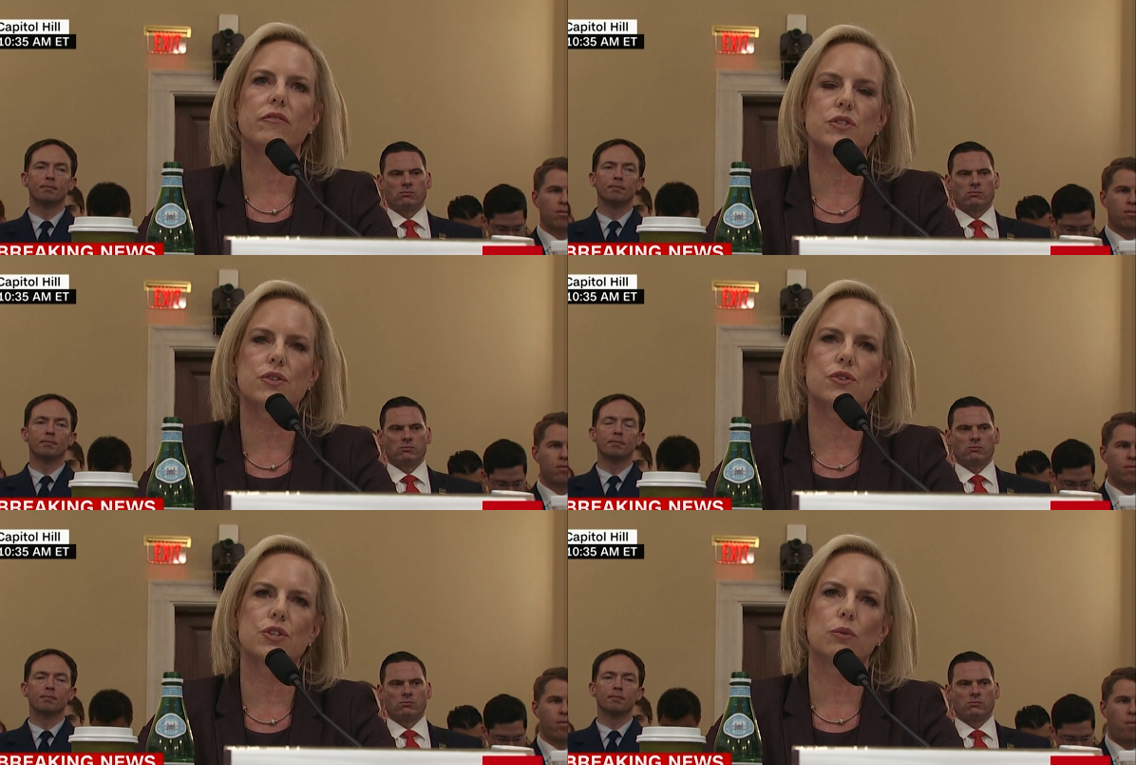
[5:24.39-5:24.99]

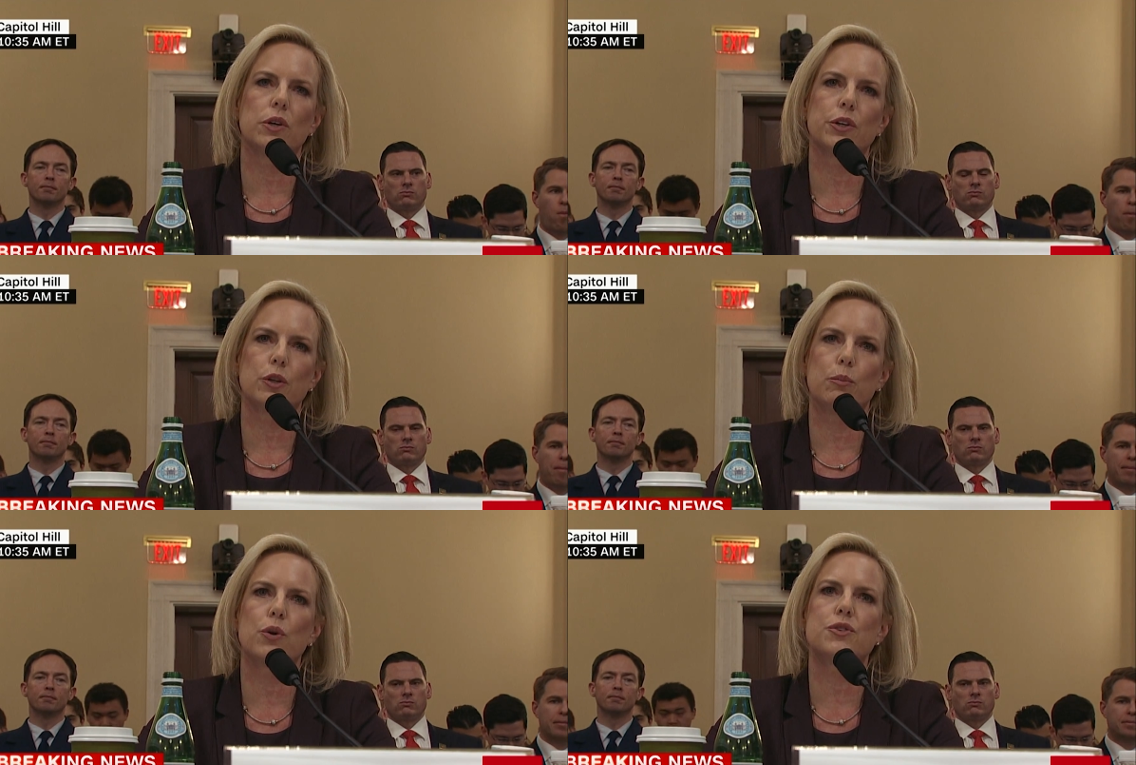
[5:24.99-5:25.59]
Speaker 1: officers who work
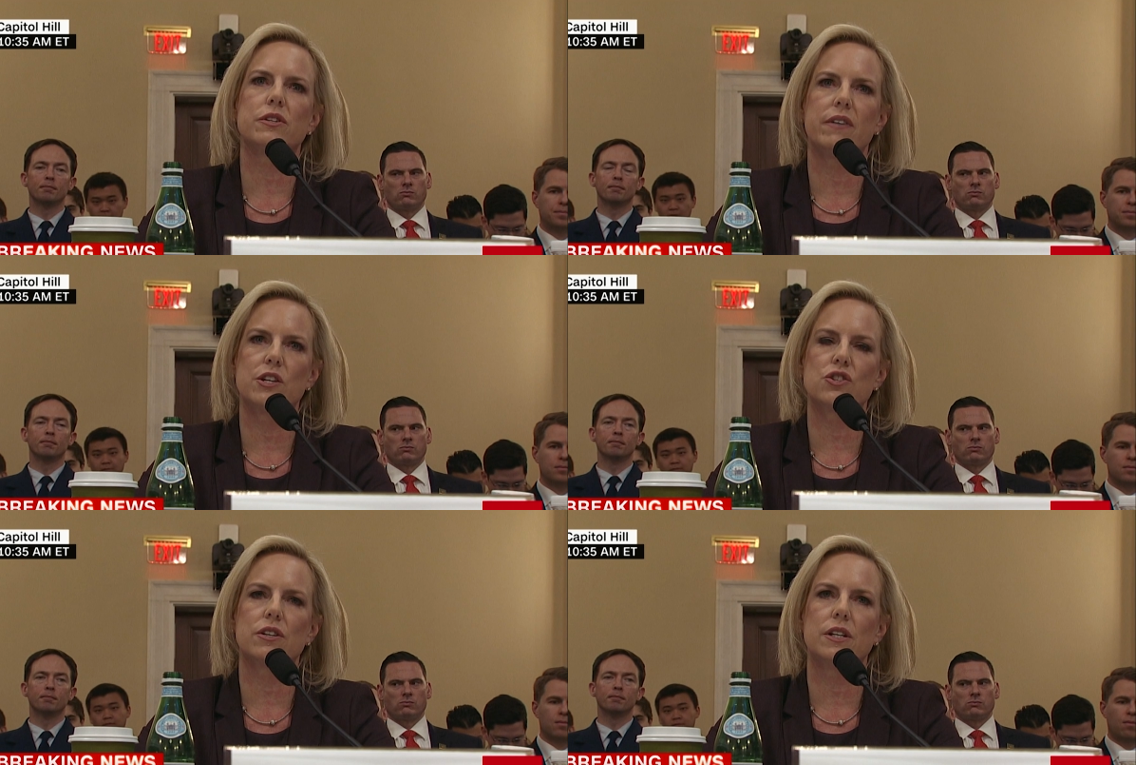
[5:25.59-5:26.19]
at the ports of
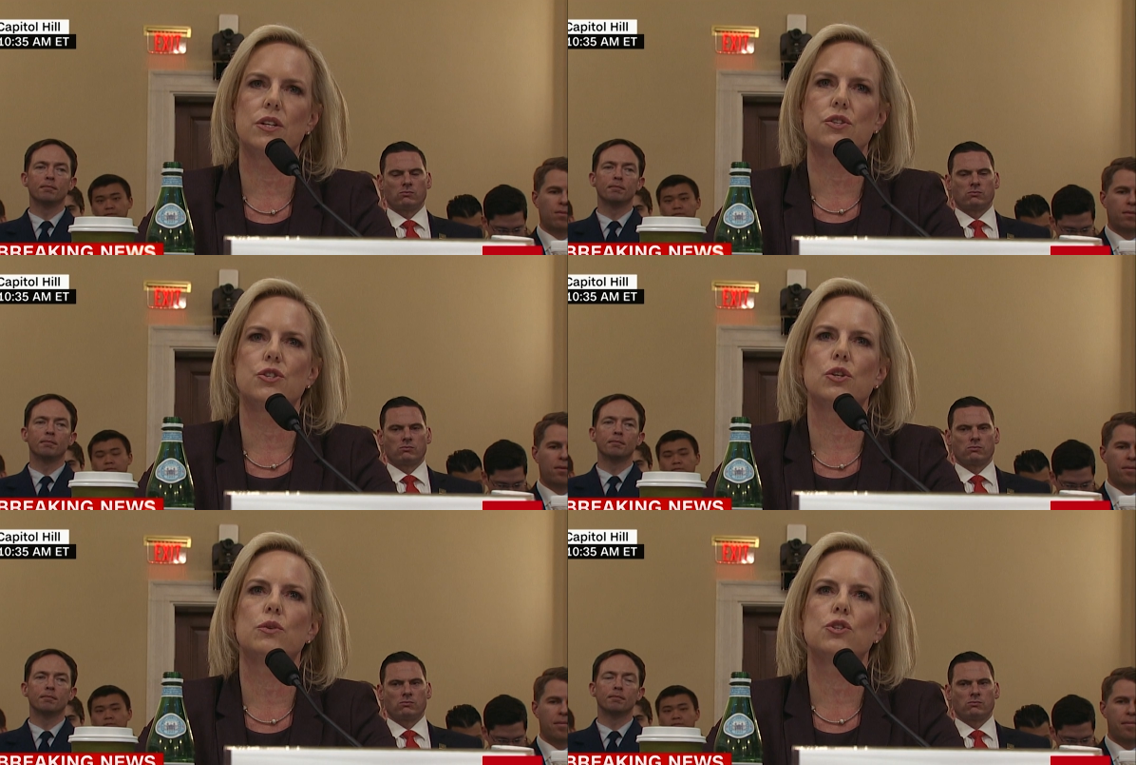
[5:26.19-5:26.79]
entry
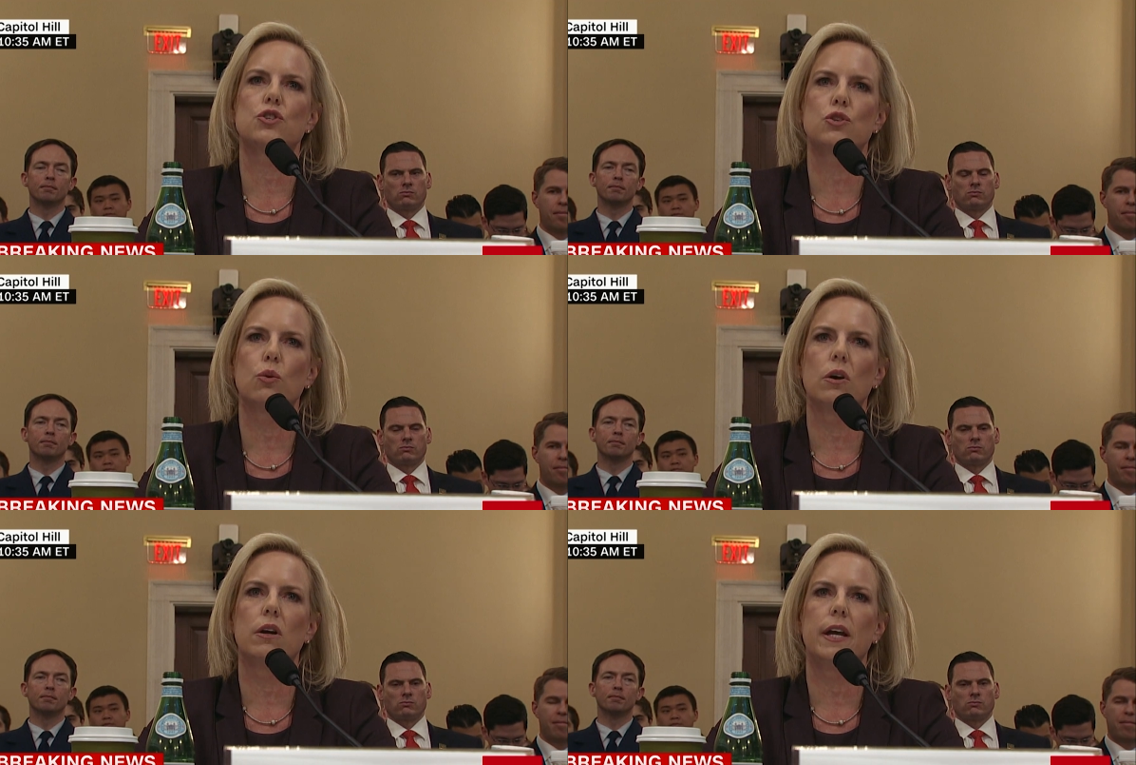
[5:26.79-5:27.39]
is to
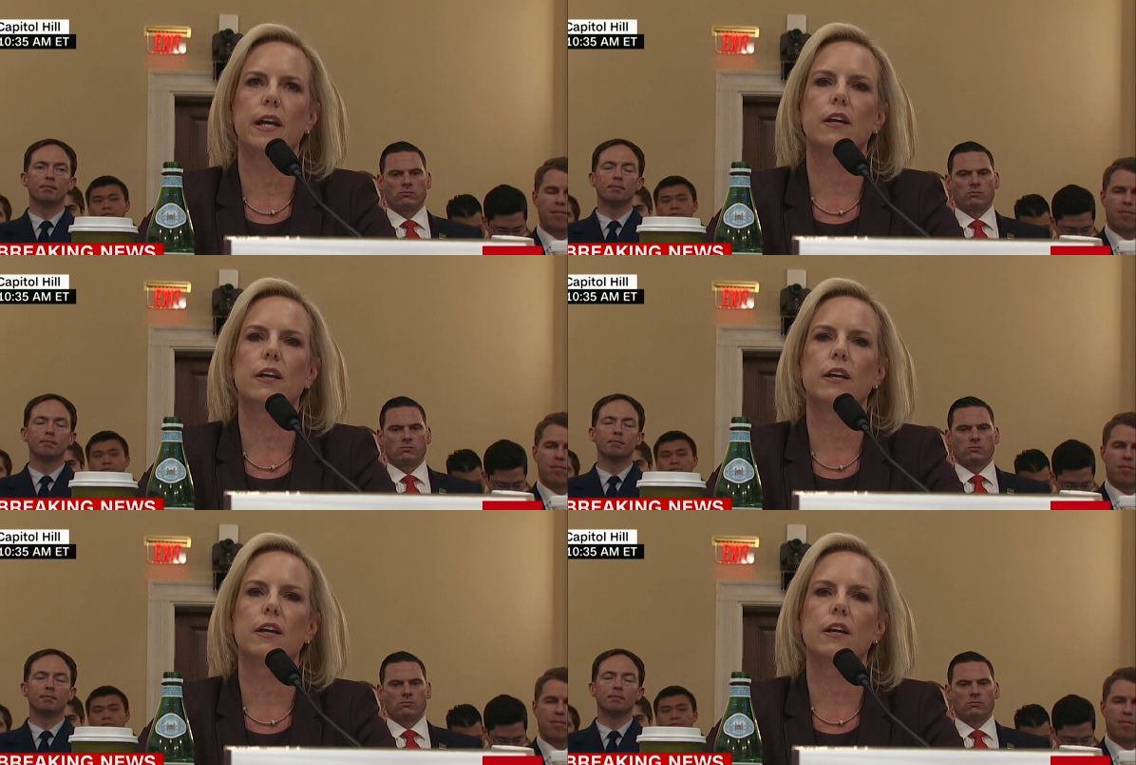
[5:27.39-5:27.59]
ensure